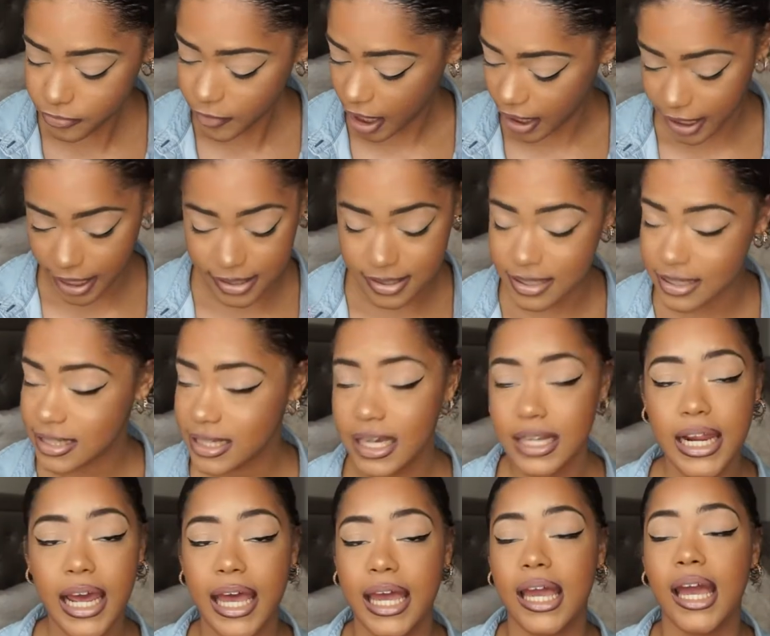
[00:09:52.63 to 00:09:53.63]
a licensed
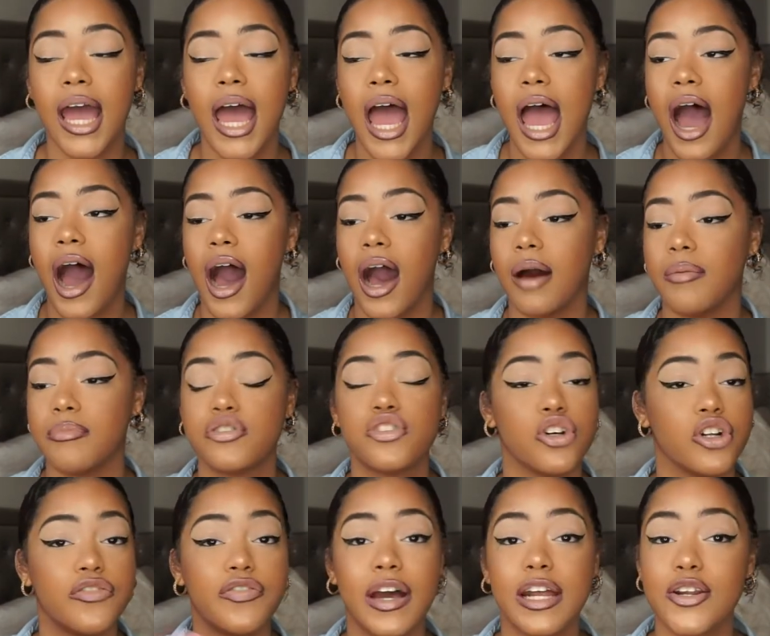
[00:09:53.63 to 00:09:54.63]
CNA, um,
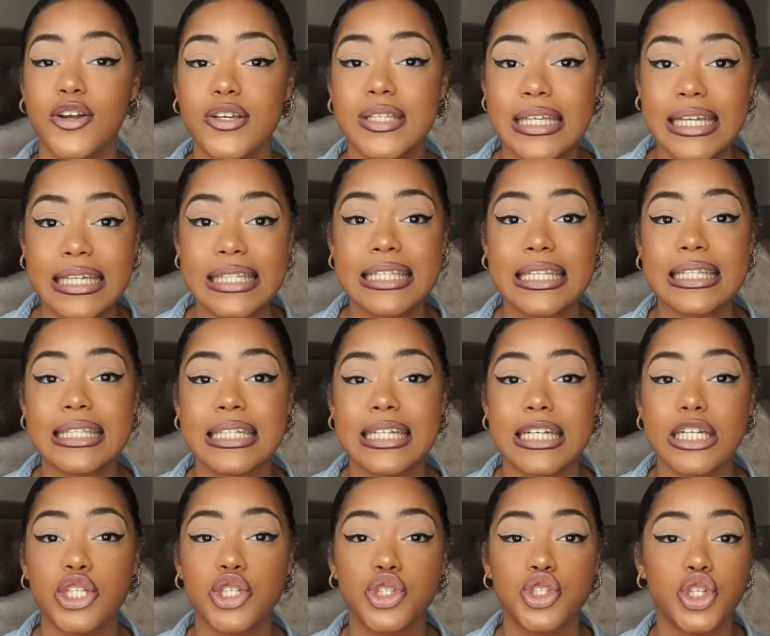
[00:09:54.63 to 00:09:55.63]
certified nursing
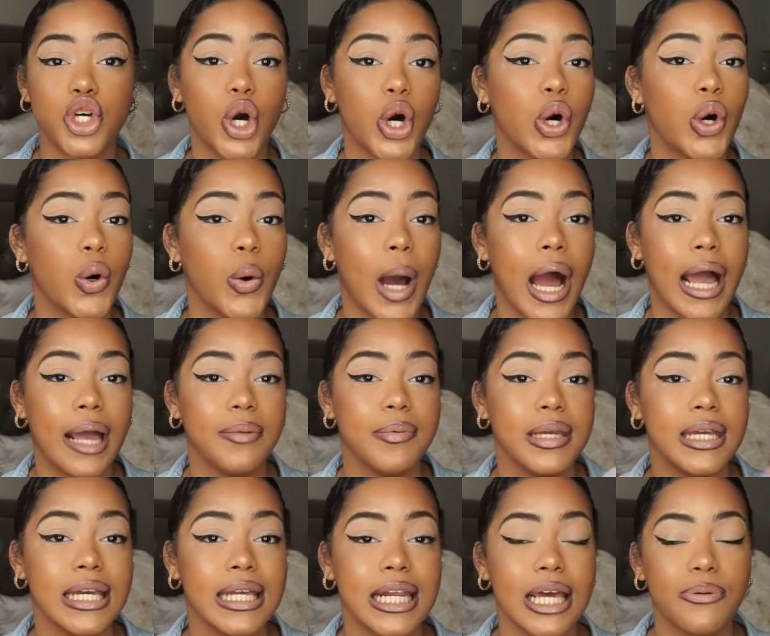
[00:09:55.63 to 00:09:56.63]
assistant. So I
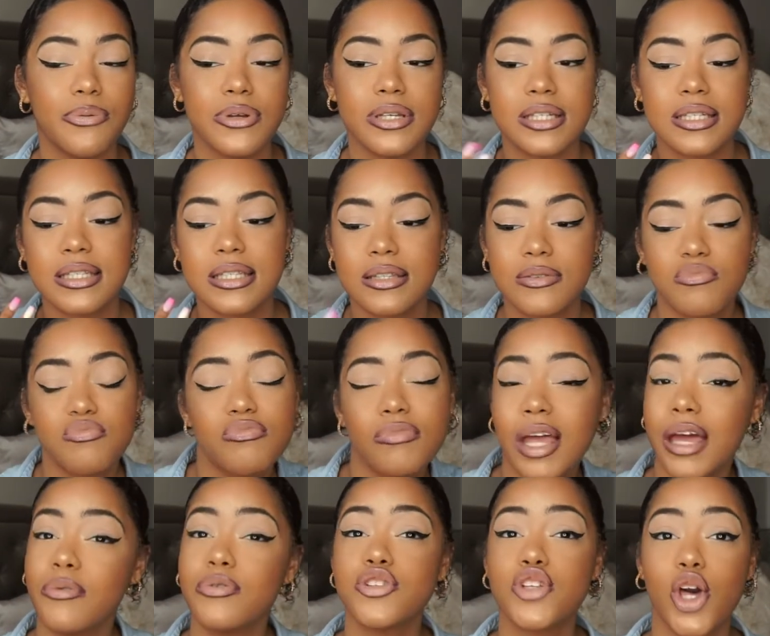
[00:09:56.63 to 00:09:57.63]
mean, it was
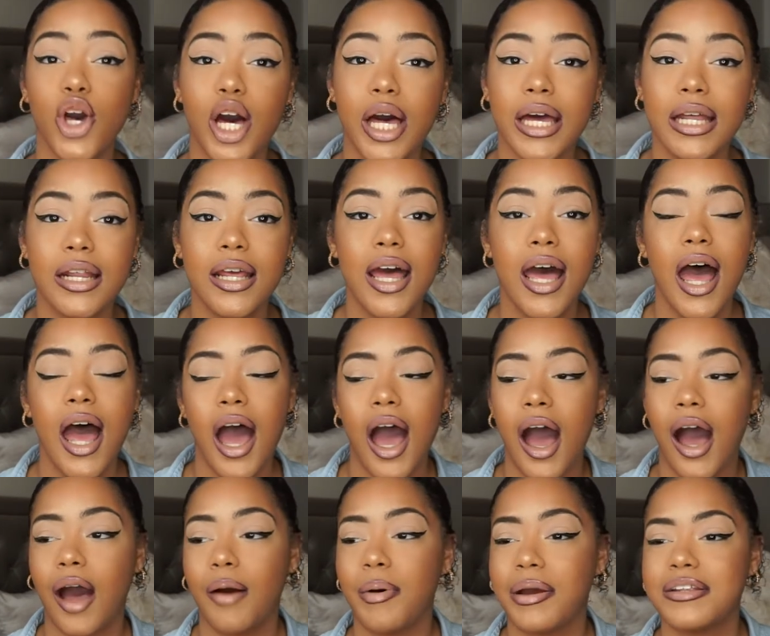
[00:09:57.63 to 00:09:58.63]
it was good.
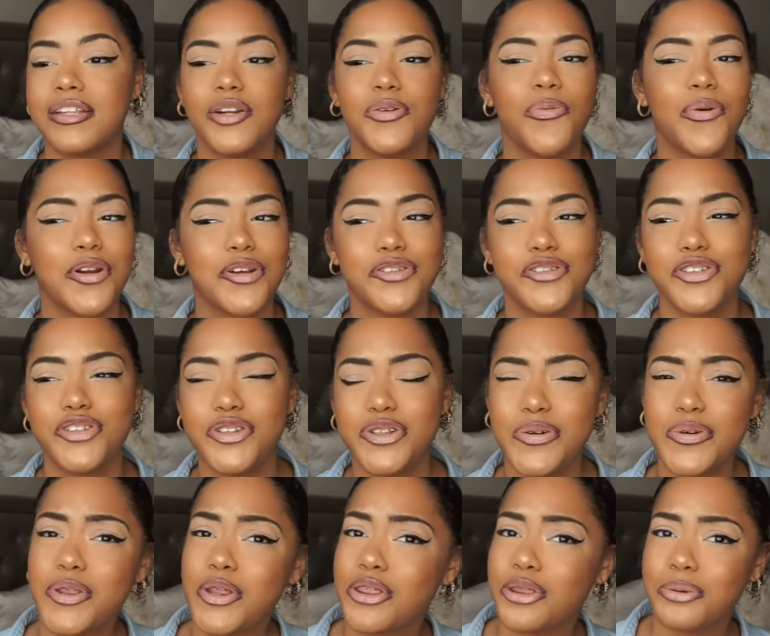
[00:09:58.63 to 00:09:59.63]
Um, I didn't want to just
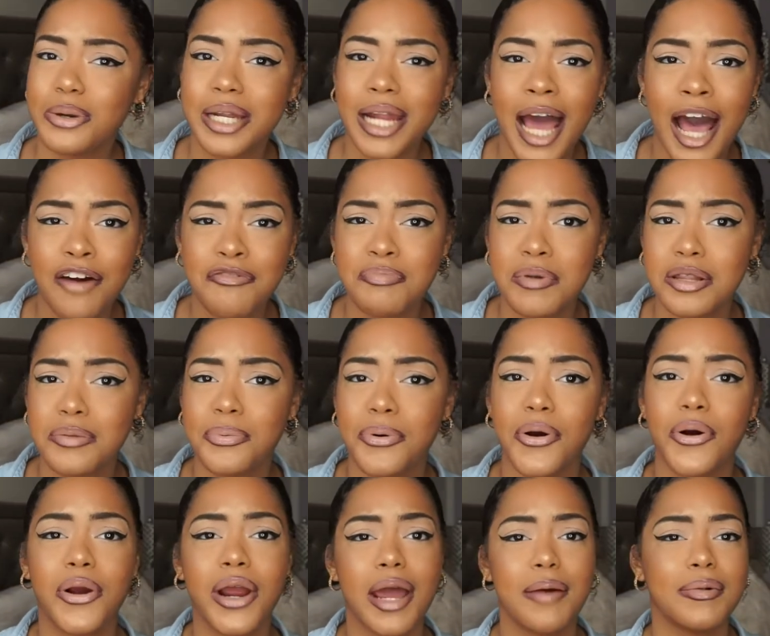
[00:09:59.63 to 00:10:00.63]
do the three and a half month
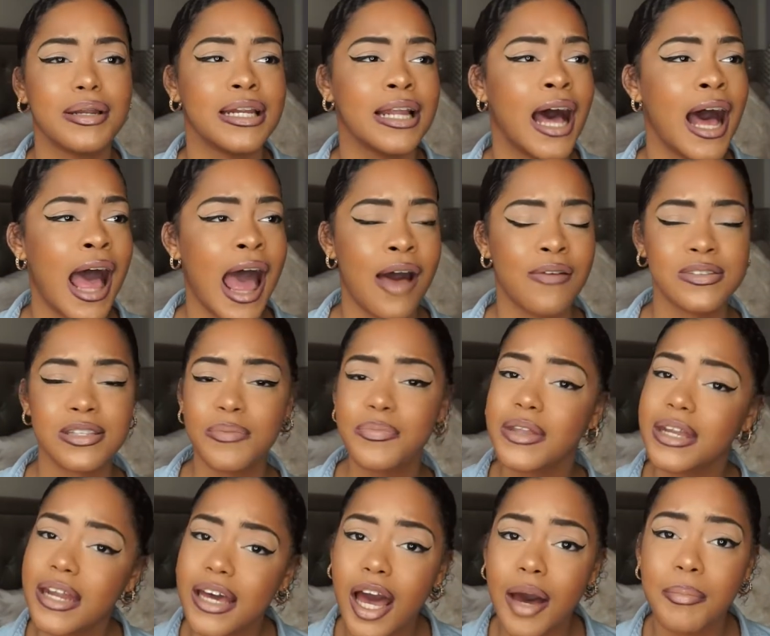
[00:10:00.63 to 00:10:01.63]
program and not have
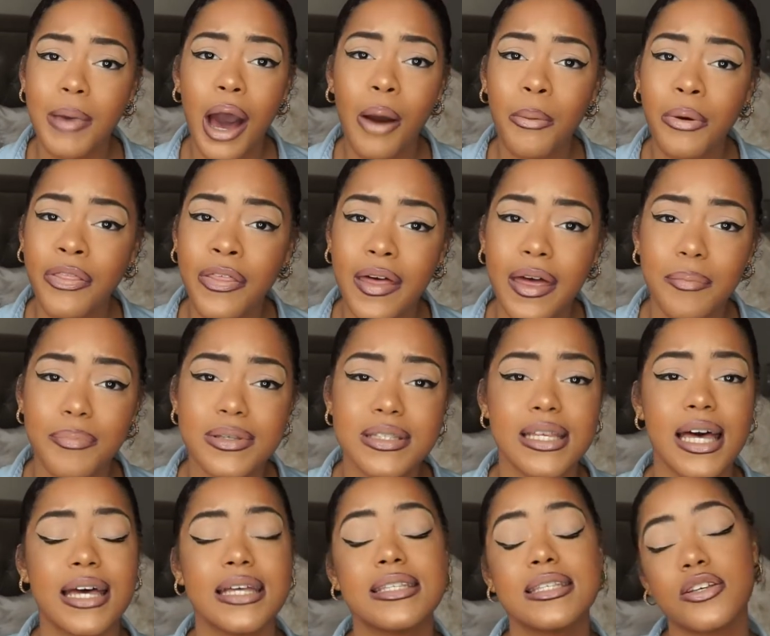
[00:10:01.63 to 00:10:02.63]
something to come out with it
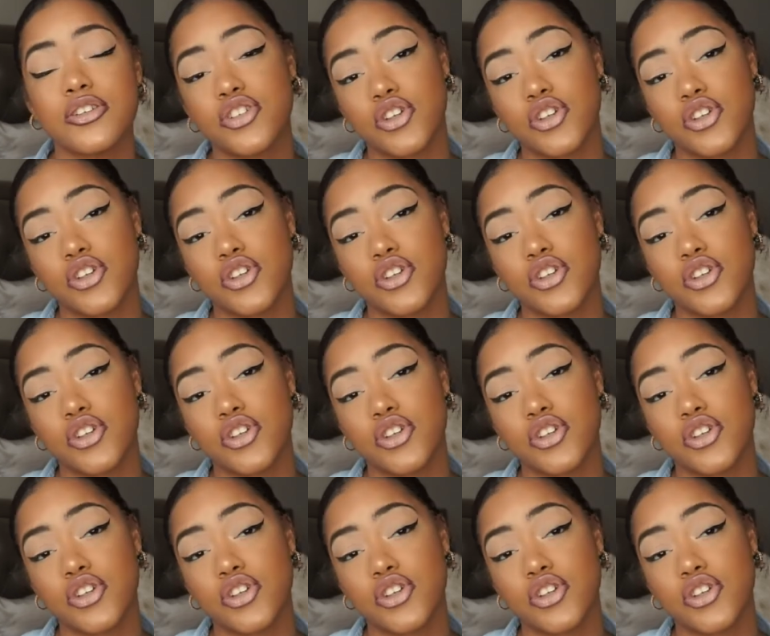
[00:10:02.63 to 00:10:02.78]
besides a